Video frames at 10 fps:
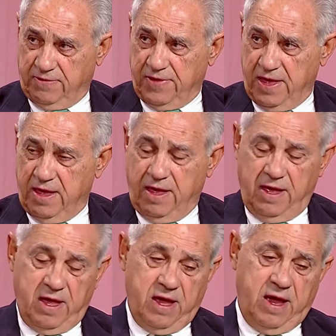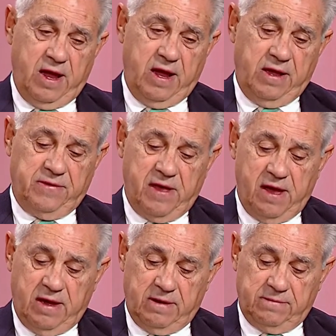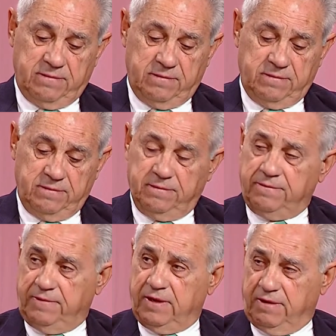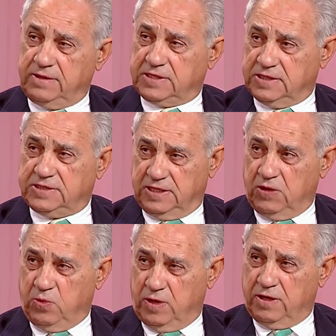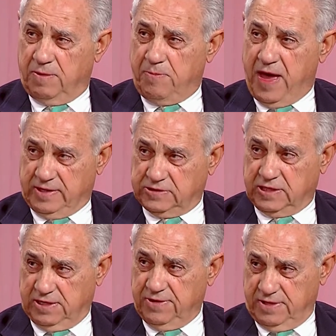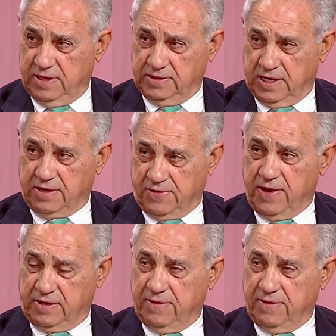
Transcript: Correct, yeah. And uh, it's considered one of the best. Correct. Is yeah, I mean, correct?